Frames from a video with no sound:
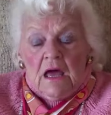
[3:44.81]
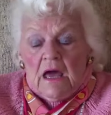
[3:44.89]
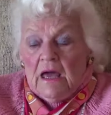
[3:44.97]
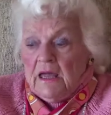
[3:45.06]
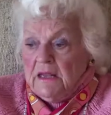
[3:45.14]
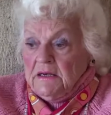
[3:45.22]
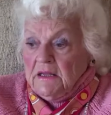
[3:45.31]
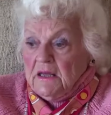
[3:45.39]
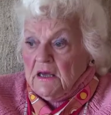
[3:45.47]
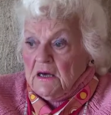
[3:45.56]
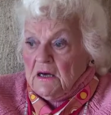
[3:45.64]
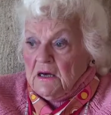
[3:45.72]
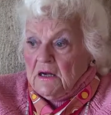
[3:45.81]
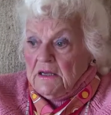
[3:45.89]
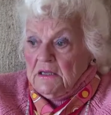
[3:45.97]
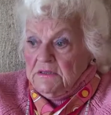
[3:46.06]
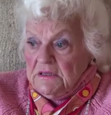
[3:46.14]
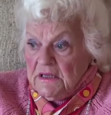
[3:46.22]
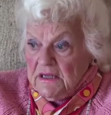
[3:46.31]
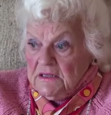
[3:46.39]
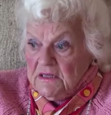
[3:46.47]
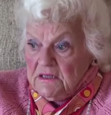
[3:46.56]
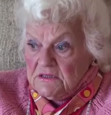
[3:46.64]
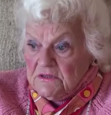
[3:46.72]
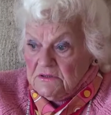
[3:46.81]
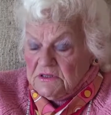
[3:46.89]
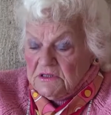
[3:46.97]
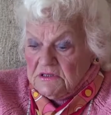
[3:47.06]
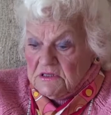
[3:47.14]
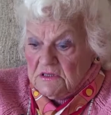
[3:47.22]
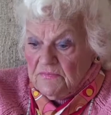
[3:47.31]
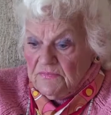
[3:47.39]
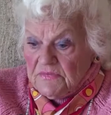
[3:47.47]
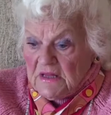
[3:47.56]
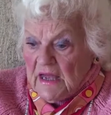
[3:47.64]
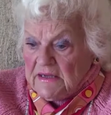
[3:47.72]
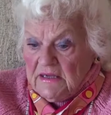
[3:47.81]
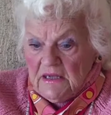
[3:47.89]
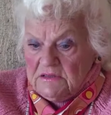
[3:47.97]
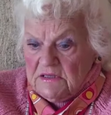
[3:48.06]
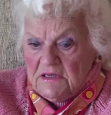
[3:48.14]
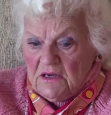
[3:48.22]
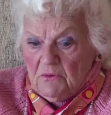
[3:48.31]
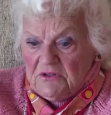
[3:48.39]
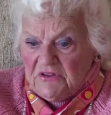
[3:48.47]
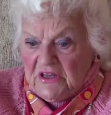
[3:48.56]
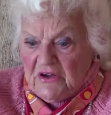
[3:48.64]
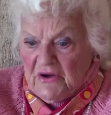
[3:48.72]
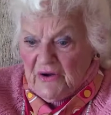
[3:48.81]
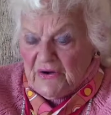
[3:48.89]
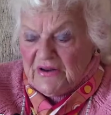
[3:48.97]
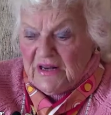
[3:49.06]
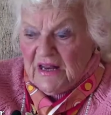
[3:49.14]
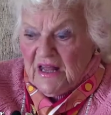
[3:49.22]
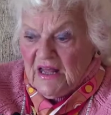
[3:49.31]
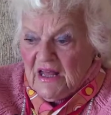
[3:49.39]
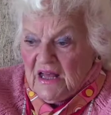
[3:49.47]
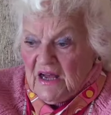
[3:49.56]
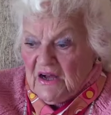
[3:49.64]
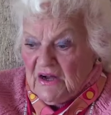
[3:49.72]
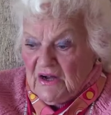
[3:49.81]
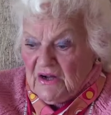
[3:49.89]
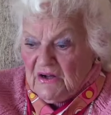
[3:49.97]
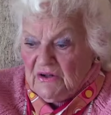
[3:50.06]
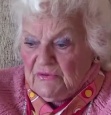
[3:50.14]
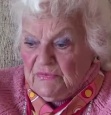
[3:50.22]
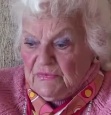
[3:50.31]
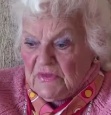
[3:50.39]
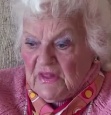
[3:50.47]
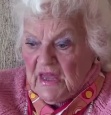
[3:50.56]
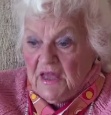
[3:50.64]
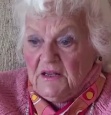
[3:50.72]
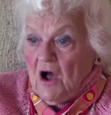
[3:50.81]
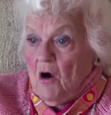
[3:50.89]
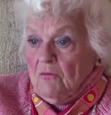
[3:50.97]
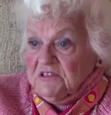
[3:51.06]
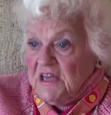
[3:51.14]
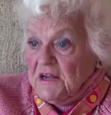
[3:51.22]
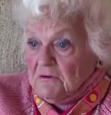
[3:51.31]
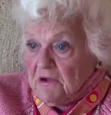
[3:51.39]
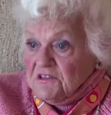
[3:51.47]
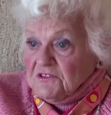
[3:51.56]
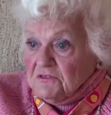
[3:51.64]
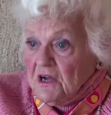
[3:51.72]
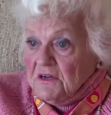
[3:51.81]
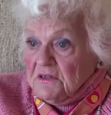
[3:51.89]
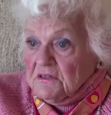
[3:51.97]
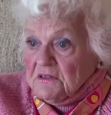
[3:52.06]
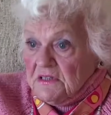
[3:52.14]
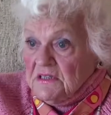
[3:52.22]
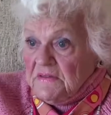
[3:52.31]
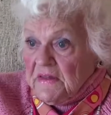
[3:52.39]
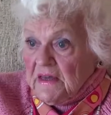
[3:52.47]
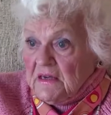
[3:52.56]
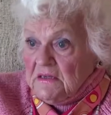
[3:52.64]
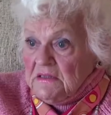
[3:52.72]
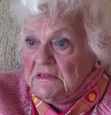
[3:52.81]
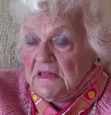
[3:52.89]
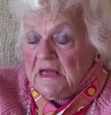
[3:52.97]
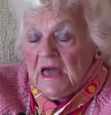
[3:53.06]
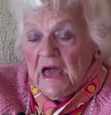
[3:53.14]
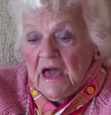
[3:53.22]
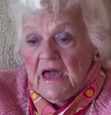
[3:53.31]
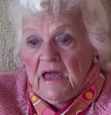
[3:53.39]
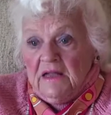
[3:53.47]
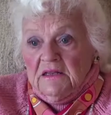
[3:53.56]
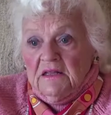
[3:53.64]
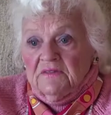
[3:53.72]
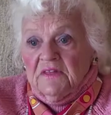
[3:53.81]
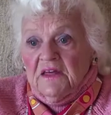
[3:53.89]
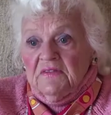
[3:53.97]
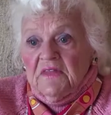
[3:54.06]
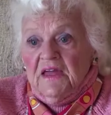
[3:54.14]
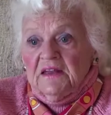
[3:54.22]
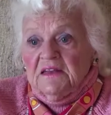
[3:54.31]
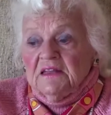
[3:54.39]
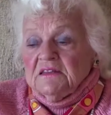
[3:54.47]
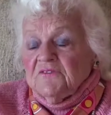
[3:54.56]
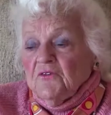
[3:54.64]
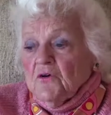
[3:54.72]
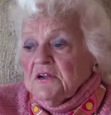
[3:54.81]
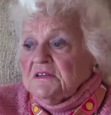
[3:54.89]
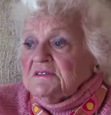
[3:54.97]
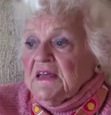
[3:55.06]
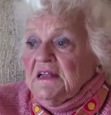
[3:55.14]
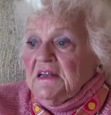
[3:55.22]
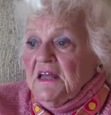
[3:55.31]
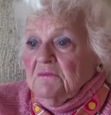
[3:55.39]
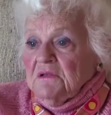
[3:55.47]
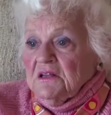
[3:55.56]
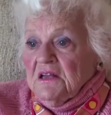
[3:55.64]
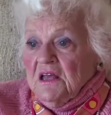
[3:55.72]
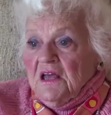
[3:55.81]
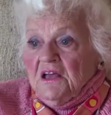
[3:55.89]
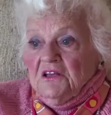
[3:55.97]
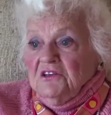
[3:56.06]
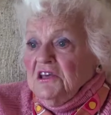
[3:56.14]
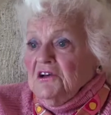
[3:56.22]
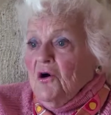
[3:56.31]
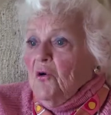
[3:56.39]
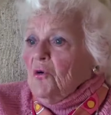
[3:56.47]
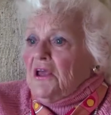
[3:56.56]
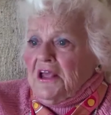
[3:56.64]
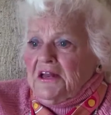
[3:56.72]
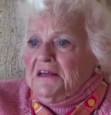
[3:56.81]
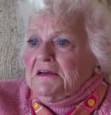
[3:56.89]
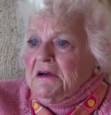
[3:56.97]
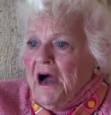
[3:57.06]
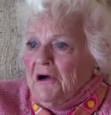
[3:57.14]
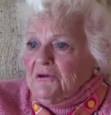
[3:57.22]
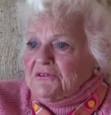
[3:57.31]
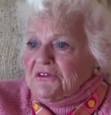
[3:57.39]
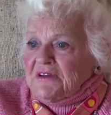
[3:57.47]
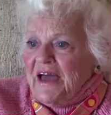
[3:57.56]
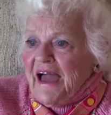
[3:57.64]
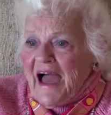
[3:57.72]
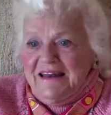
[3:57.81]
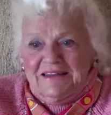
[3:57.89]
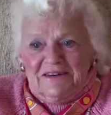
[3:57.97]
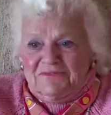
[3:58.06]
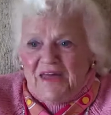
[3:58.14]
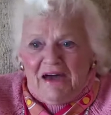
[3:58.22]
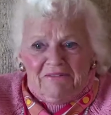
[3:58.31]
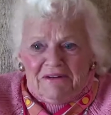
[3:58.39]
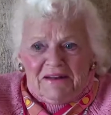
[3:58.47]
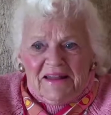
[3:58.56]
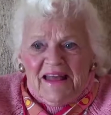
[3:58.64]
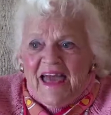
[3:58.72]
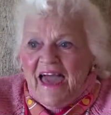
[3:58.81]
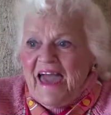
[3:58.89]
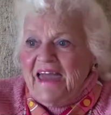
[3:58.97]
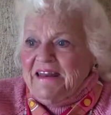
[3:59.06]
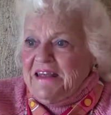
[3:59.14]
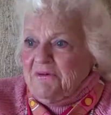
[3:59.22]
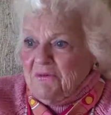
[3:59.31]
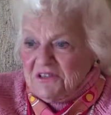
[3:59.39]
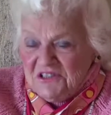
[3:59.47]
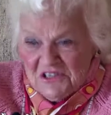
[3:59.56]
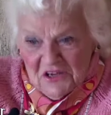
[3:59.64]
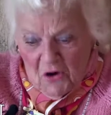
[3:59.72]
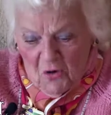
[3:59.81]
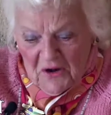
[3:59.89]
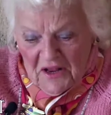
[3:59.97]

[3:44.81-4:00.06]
And uh, in the 1930s, I can't think of what they called it. Um, they had a, always had a restaurant in there, and then they in the 40s they named it Ye Old Eating House. I love that one. And it was Ye Old